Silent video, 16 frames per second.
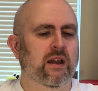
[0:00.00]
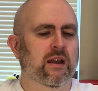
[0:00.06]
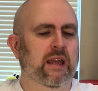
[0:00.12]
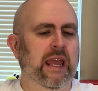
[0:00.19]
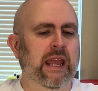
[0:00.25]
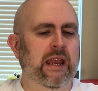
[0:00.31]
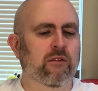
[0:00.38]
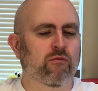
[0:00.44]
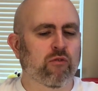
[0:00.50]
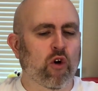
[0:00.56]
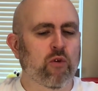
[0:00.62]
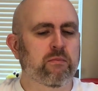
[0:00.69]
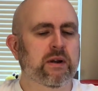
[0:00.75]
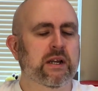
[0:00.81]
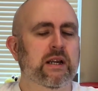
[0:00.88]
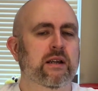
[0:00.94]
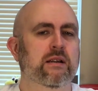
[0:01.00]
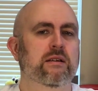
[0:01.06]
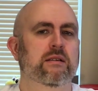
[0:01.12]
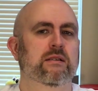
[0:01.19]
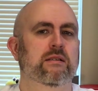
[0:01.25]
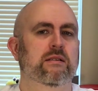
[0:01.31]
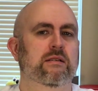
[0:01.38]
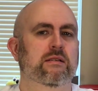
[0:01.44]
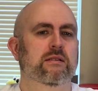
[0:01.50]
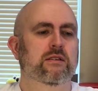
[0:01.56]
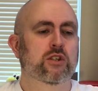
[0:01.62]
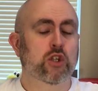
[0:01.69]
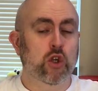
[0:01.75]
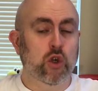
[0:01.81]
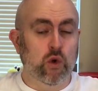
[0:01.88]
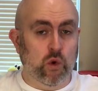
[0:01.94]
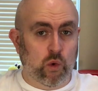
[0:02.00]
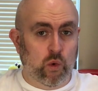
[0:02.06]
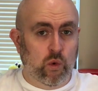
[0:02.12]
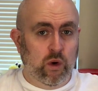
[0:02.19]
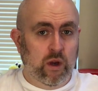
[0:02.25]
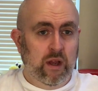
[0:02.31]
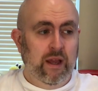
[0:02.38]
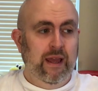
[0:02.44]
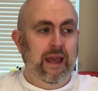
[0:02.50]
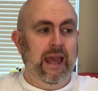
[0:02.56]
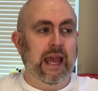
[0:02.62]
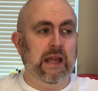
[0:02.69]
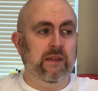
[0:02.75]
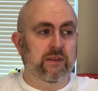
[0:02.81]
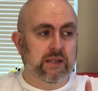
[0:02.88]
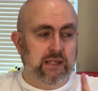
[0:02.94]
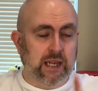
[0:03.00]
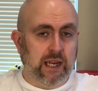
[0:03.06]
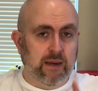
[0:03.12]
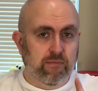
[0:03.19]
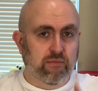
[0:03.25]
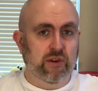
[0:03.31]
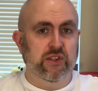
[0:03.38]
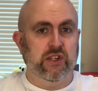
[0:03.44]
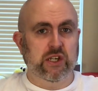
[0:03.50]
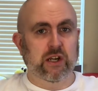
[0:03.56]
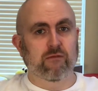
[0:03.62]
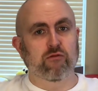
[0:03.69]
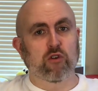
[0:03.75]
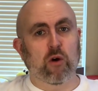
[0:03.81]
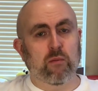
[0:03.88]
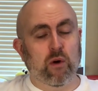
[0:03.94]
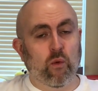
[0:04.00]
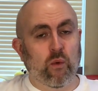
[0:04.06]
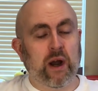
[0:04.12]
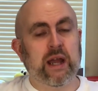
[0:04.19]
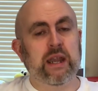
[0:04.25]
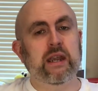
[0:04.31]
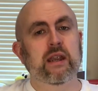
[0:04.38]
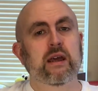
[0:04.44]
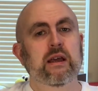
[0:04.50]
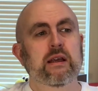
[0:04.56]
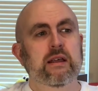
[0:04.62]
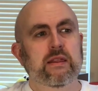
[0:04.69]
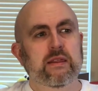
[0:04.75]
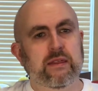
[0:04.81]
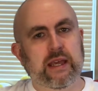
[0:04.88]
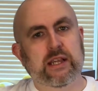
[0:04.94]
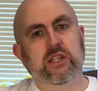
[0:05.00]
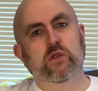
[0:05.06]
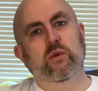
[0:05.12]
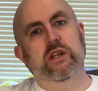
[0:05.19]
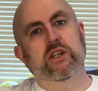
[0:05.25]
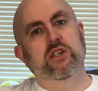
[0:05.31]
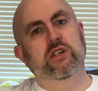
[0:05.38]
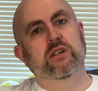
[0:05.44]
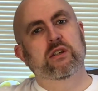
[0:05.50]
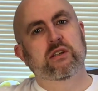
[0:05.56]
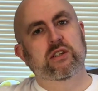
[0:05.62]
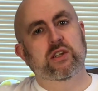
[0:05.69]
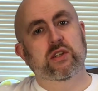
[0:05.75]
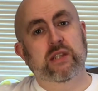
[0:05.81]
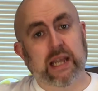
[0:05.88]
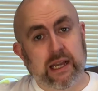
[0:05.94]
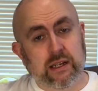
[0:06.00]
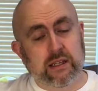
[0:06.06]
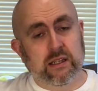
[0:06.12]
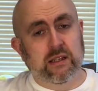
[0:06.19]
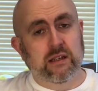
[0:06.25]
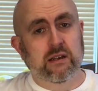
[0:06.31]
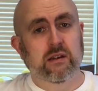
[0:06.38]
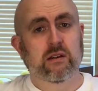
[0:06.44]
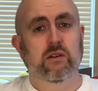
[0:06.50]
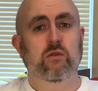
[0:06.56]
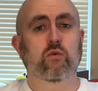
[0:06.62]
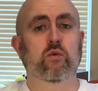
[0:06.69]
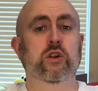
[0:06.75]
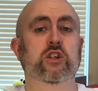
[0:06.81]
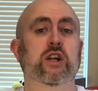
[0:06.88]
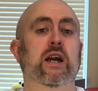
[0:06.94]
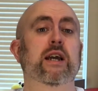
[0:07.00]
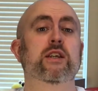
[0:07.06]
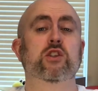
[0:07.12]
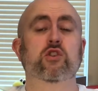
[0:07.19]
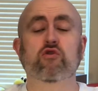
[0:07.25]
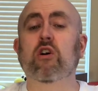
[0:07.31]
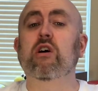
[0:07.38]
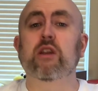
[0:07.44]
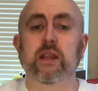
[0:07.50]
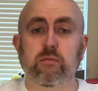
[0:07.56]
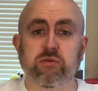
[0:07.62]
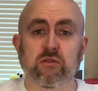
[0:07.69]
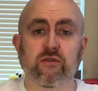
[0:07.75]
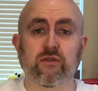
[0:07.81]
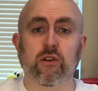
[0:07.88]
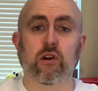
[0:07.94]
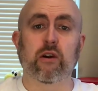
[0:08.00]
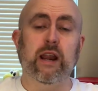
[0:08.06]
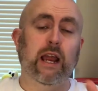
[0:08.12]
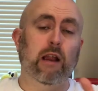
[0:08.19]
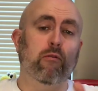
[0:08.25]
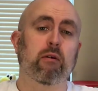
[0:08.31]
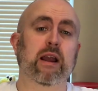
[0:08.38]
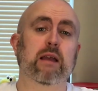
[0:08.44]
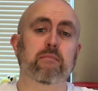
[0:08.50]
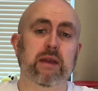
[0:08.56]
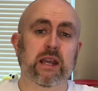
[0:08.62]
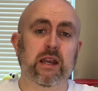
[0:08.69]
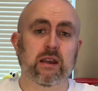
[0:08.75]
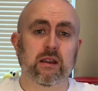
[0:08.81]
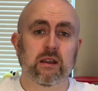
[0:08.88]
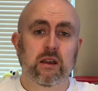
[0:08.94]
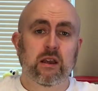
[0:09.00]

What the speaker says: In Roma II and the second printing of Roma I, they switched to text, which I strongly prefer, and I recommend